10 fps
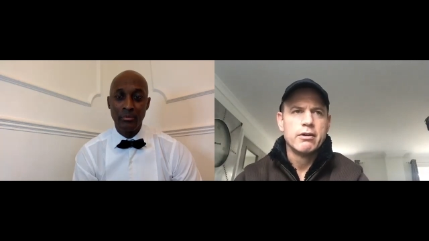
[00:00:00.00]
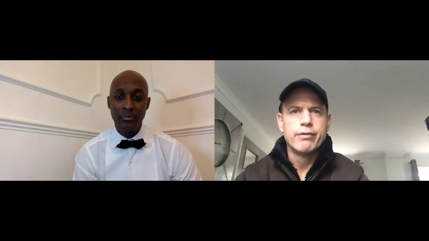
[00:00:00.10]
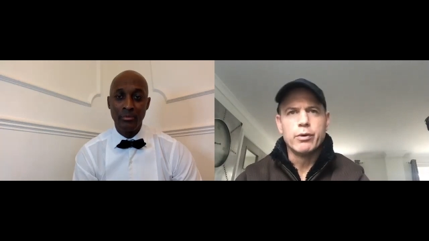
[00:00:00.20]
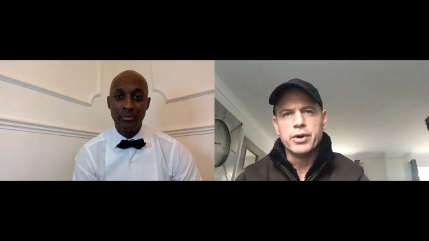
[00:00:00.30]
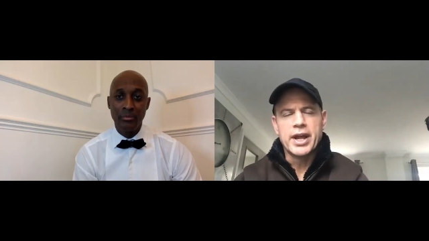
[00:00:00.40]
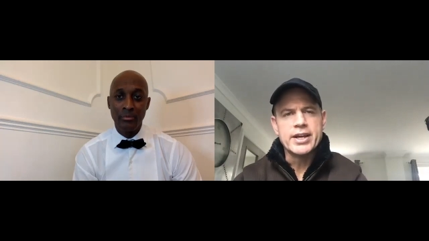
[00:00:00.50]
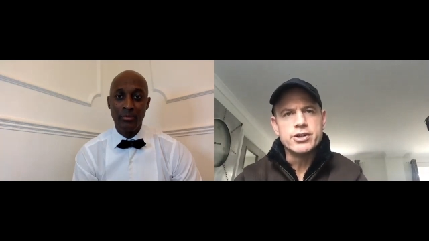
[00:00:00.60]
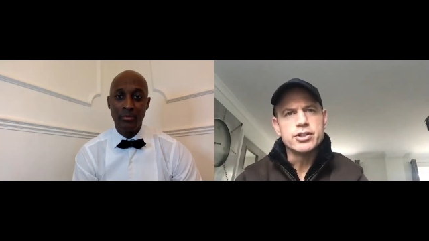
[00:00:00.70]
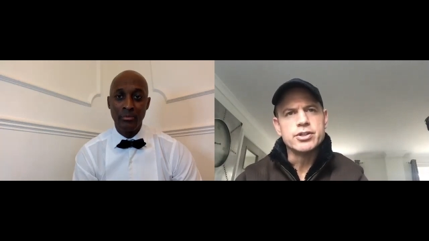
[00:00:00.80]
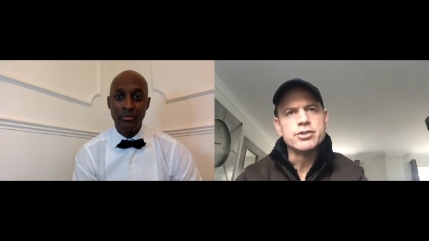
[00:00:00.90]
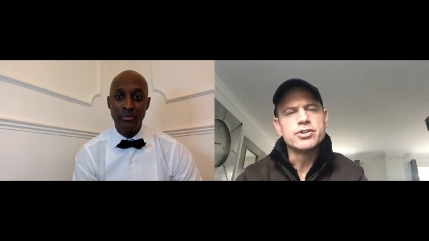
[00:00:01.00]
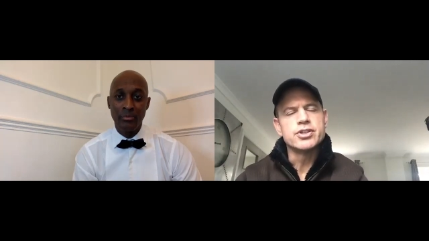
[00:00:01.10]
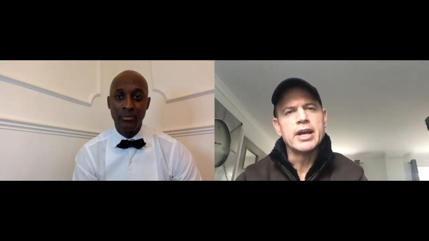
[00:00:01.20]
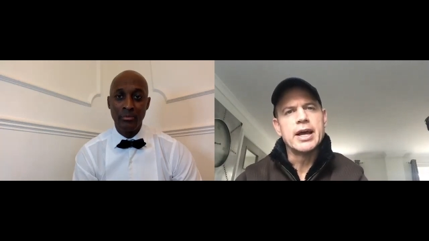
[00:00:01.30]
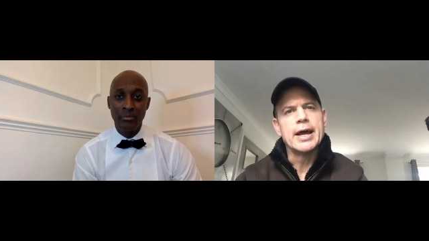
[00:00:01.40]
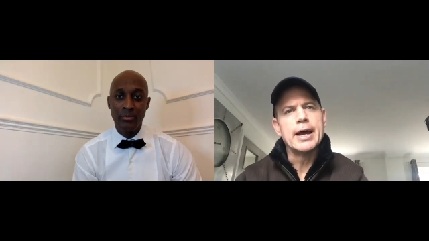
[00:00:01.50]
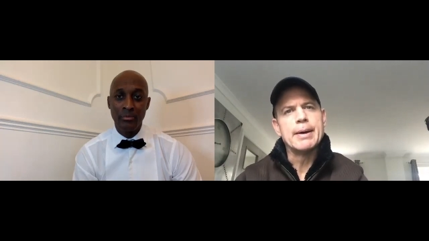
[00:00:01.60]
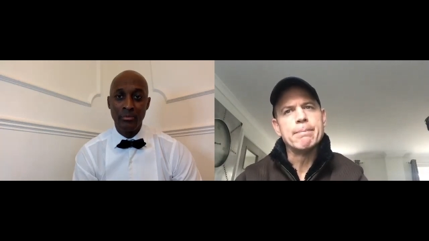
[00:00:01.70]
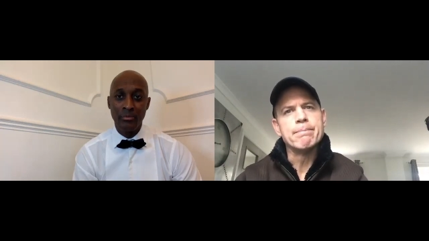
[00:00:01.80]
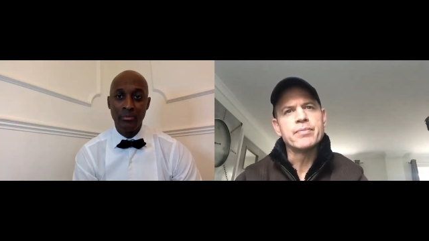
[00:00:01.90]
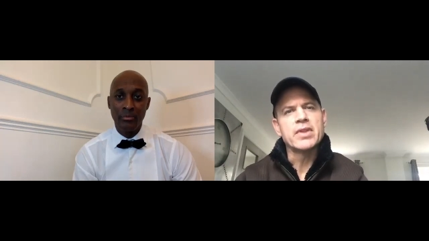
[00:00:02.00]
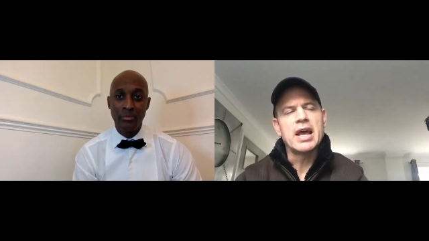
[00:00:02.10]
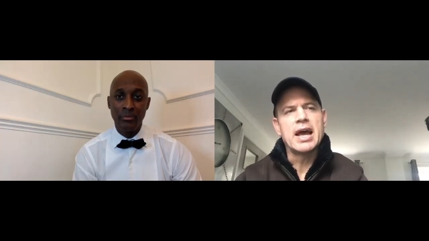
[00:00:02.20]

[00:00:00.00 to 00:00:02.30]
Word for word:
Speaker 1: Four Nations, um,